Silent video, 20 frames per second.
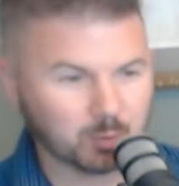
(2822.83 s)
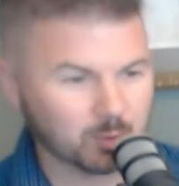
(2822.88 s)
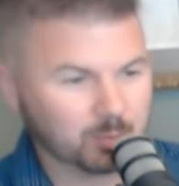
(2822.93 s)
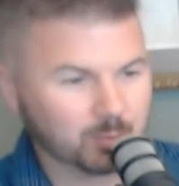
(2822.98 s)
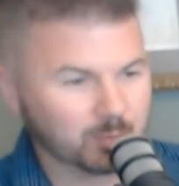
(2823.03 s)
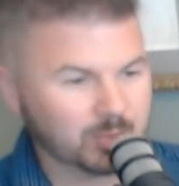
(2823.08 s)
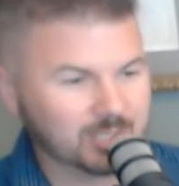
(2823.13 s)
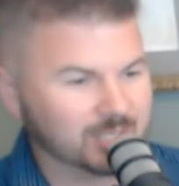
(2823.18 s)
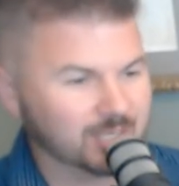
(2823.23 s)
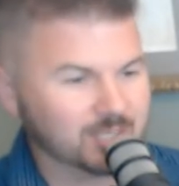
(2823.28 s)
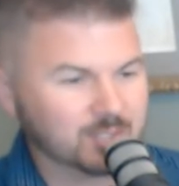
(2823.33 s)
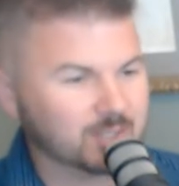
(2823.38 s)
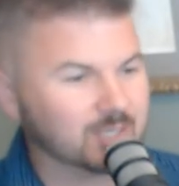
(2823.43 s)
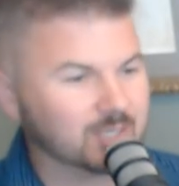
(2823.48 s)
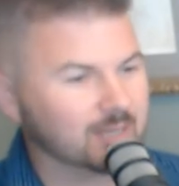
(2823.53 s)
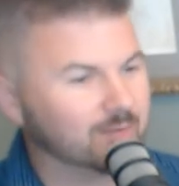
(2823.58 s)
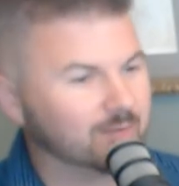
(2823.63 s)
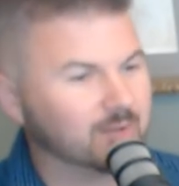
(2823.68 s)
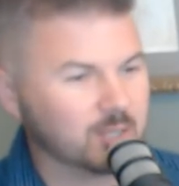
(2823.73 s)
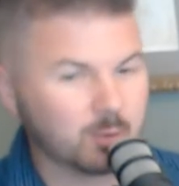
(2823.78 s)
We're potentially
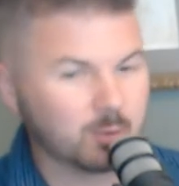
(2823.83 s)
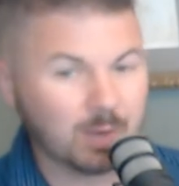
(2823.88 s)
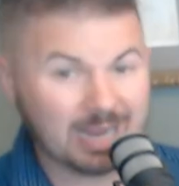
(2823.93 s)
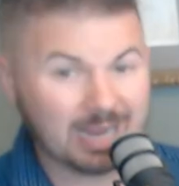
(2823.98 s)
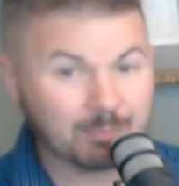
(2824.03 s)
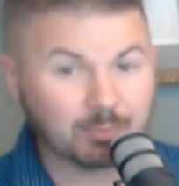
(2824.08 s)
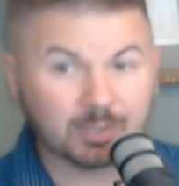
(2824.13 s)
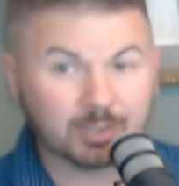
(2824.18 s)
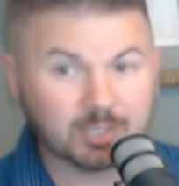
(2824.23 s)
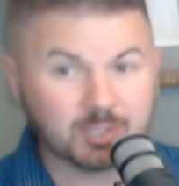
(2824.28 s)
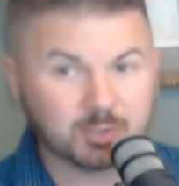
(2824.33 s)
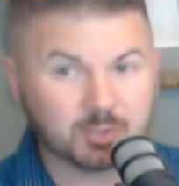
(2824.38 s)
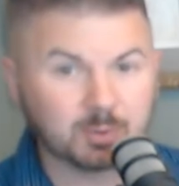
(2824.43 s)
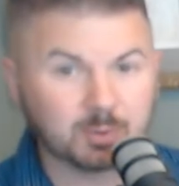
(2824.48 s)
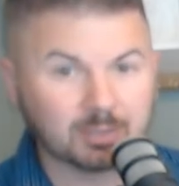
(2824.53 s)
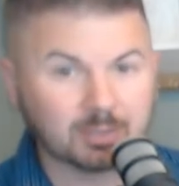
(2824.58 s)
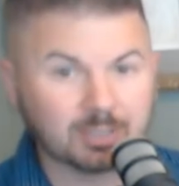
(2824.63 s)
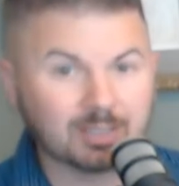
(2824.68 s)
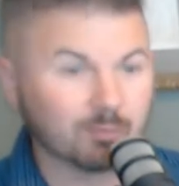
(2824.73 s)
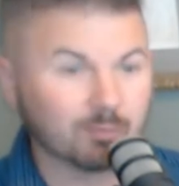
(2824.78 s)
giving you a place
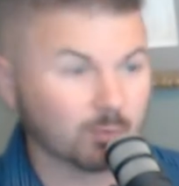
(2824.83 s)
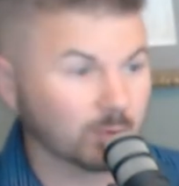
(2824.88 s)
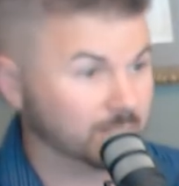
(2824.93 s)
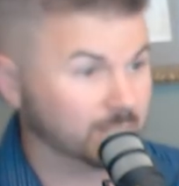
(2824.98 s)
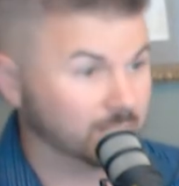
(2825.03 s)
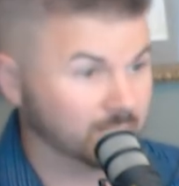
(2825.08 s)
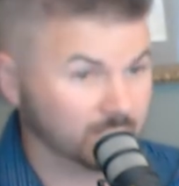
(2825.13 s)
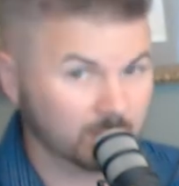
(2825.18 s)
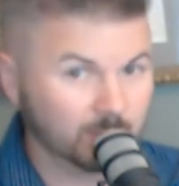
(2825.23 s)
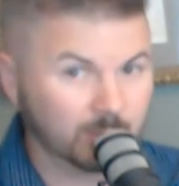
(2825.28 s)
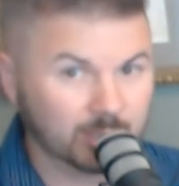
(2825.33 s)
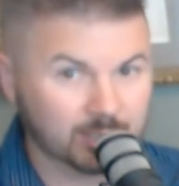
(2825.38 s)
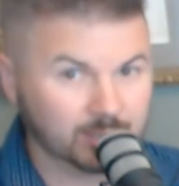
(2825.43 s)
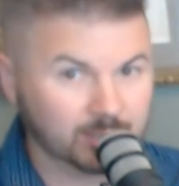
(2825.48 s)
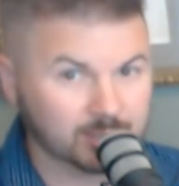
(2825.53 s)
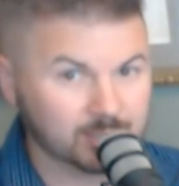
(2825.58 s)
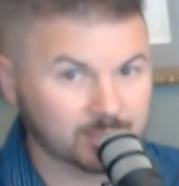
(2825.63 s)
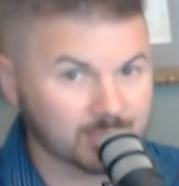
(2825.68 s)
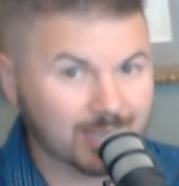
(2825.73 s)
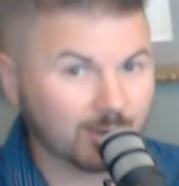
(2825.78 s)
to live, which is someone
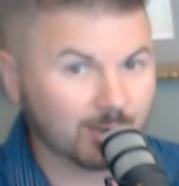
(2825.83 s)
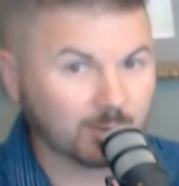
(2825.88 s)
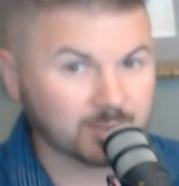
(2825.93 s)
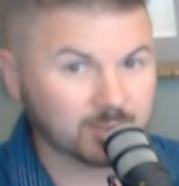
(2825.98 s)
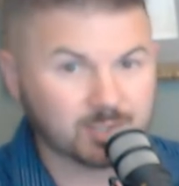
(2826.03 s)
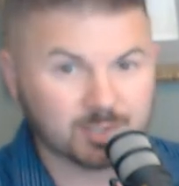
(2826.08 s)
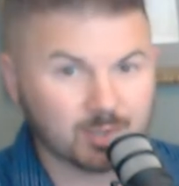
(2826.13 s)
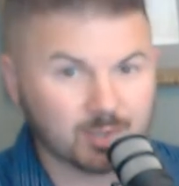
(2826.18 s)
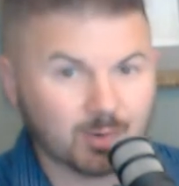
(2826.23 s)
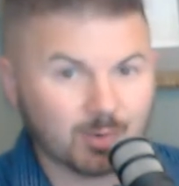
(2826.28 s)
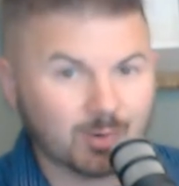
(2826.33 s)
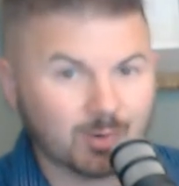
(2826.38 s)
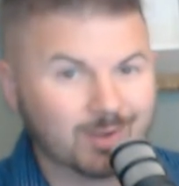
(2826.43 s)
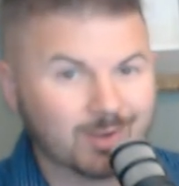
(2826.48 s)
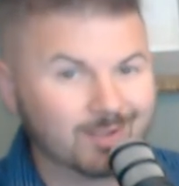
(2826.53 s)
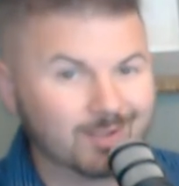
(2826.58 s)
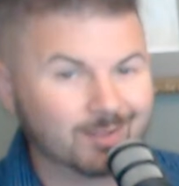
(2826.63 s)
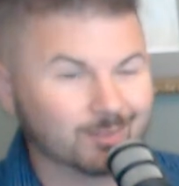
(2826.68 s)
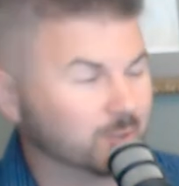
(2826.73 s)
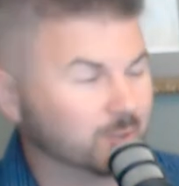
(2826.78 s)
else's house. So
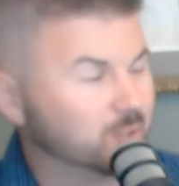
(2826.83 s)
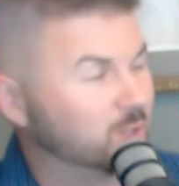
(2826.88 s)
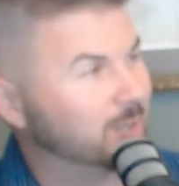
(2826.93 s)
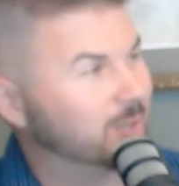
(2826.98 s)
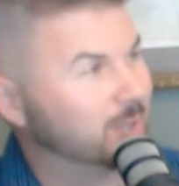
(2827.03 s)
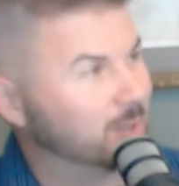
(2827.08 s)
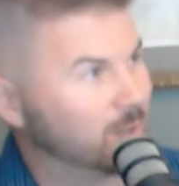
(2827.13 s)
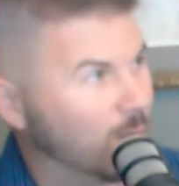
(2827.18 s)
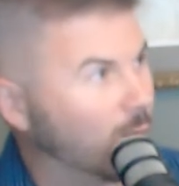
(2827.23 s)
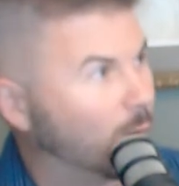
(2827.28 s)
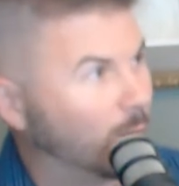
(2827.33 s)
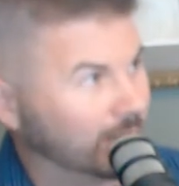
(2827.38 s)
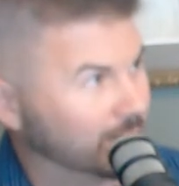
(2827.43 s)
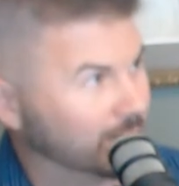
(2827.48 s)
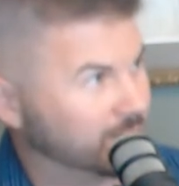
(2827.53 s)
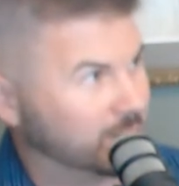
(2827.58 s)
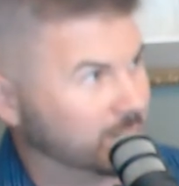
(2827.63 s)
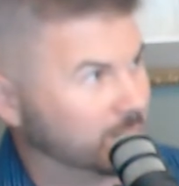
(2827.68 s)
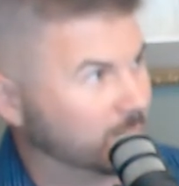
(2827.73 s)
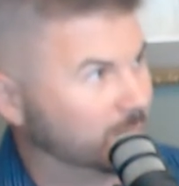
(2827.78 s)
there should be no
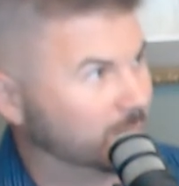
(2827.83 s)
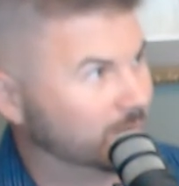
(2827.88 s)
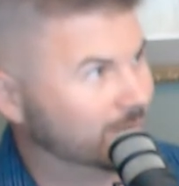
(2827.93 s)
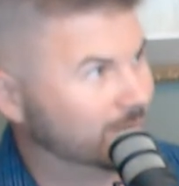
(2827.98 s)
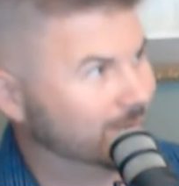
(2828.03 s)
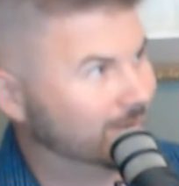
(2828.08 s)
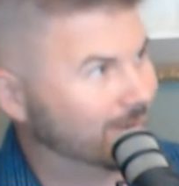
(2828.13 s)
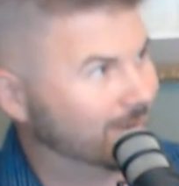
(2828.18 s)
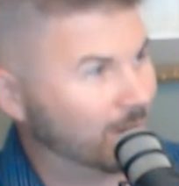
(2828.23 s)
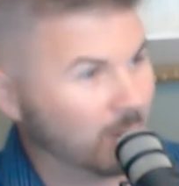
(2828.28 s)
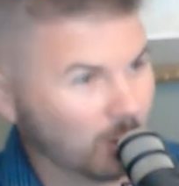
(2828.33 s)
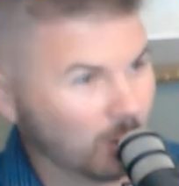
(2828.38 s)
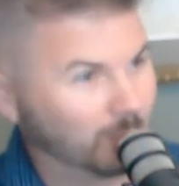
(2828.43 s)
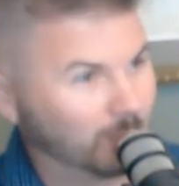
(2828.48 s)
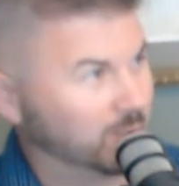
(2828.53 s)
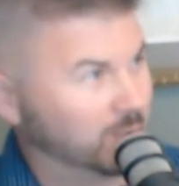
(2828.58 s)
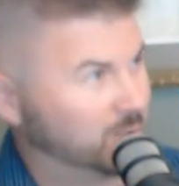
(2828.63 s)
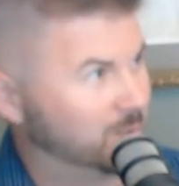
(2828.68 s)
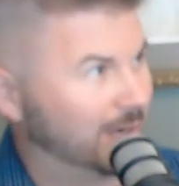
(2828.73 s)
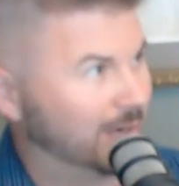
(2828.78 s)
issue and no
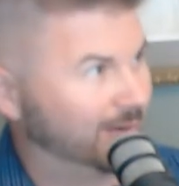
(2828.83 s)
pushback.